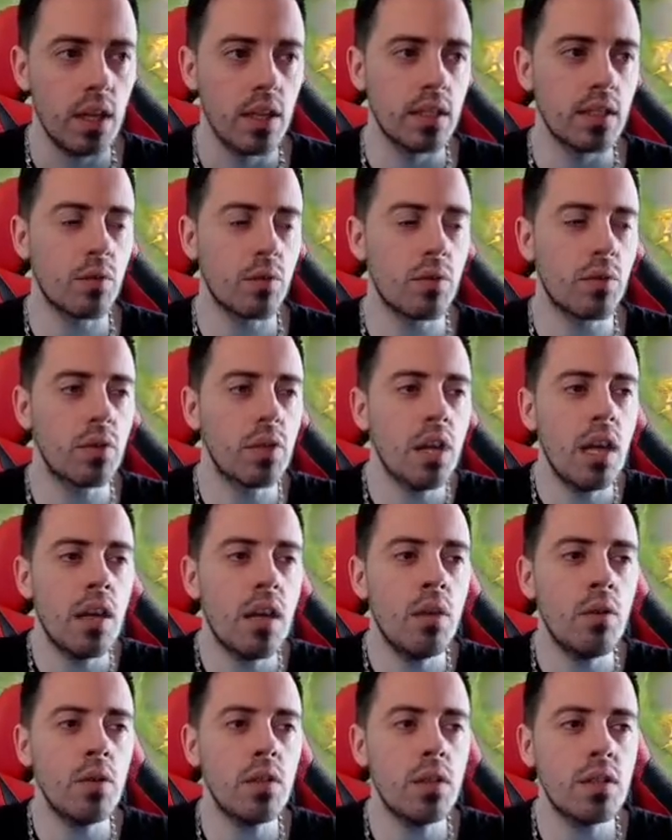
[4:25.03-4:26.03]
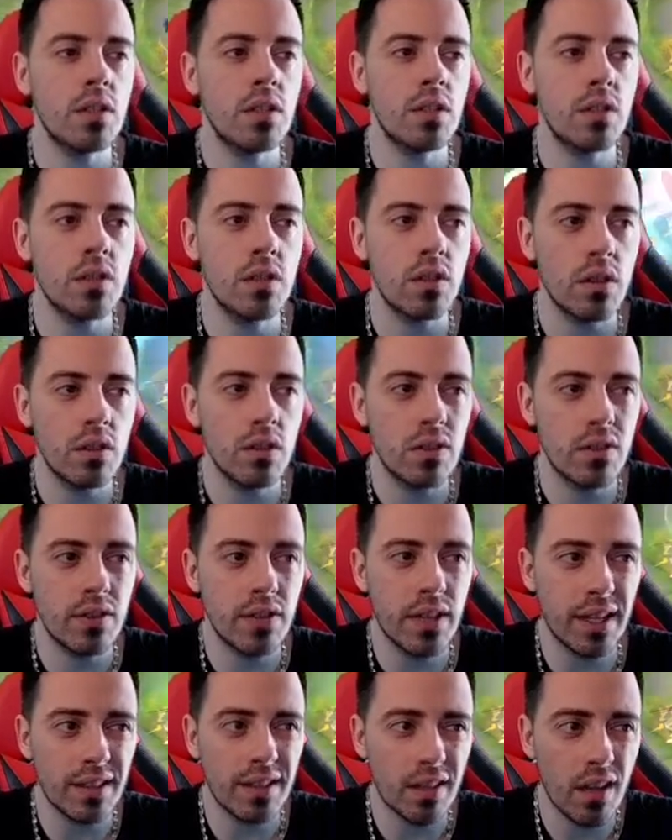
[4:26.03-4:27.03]
So for now it's not
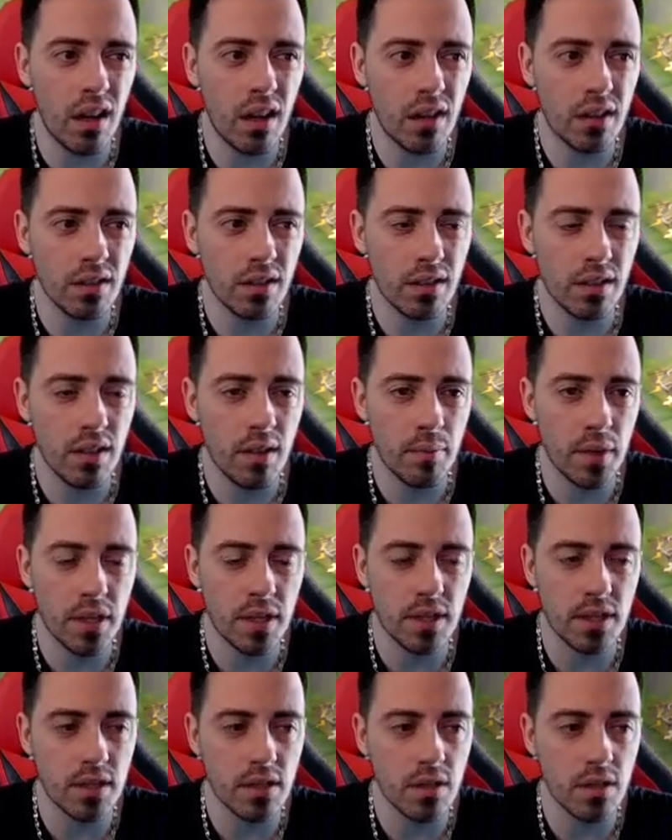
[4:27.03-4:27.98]
that hard, but it's